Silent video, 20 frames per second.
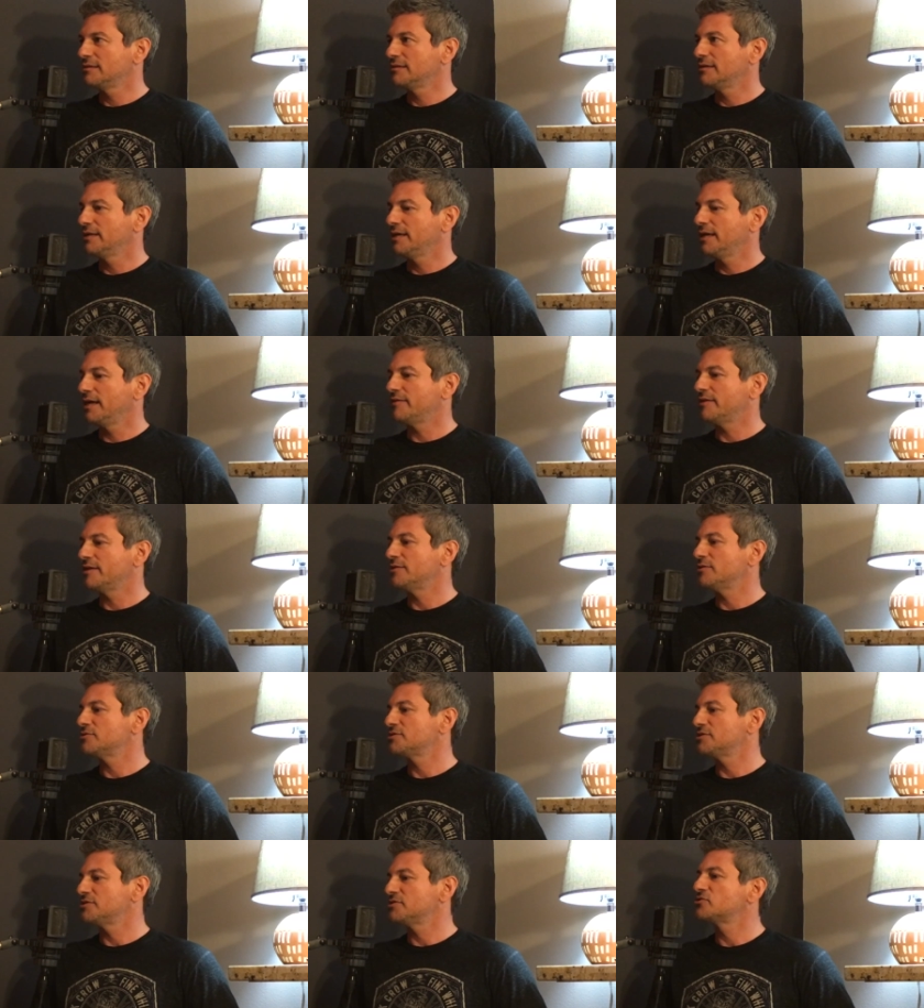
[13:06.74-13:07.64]
And then
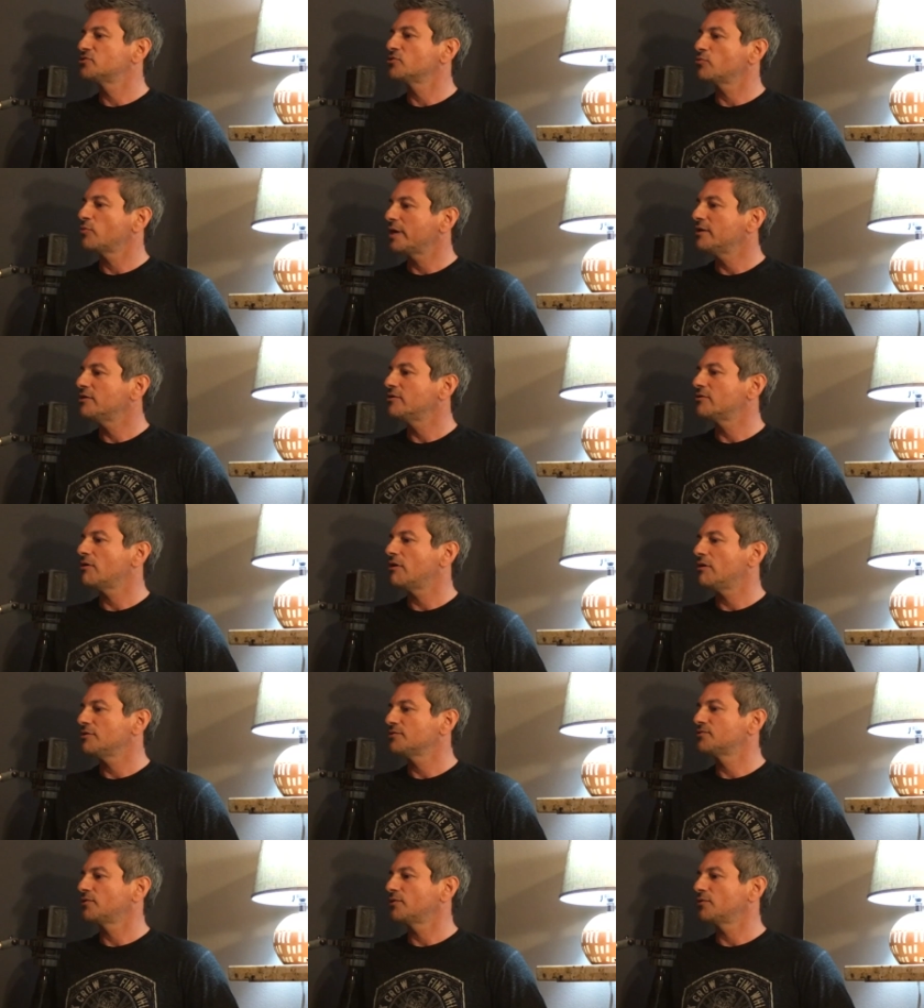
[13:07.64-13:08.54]
there's the surrender
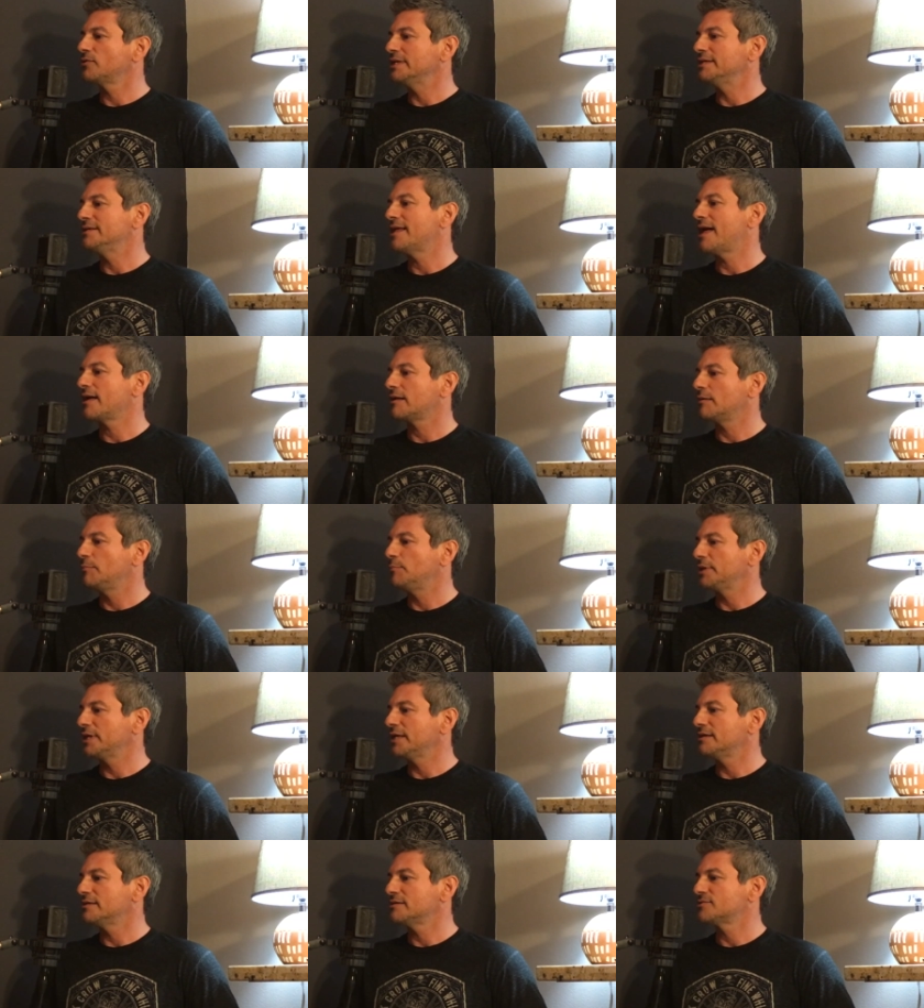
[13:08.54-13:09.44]
also in that
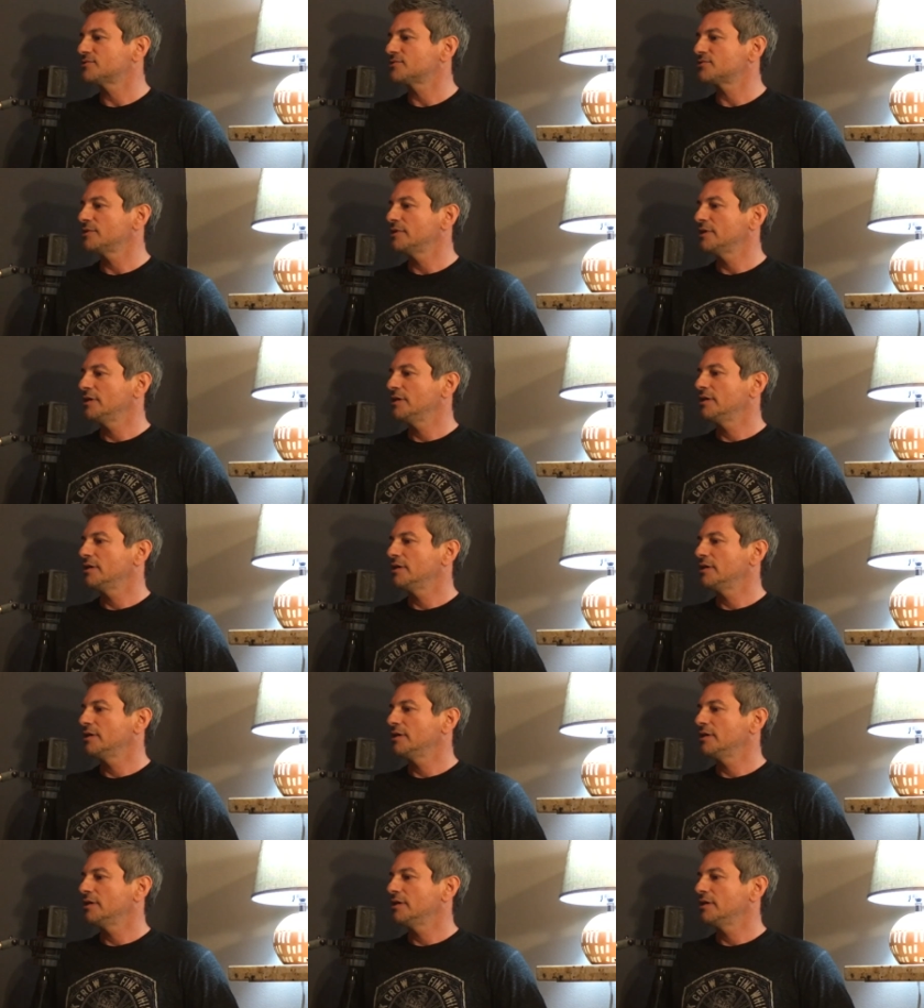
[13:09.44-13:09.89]
completeness,